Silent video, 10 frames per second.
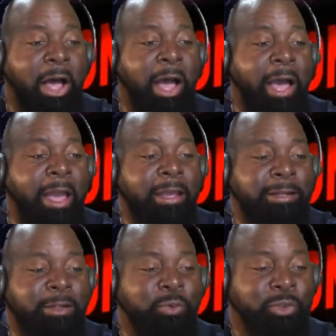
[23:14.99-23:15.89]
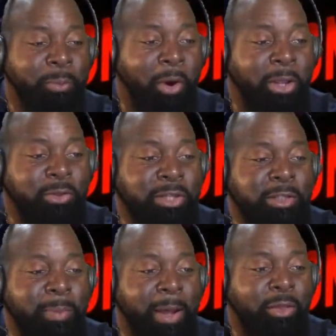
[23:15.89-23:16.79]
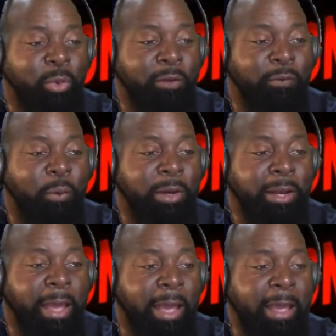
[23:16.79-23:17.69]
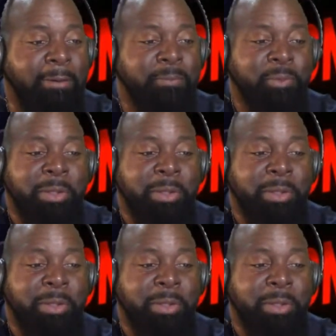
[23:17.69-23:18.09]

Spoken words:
All right, that's Jamario says about $3.49.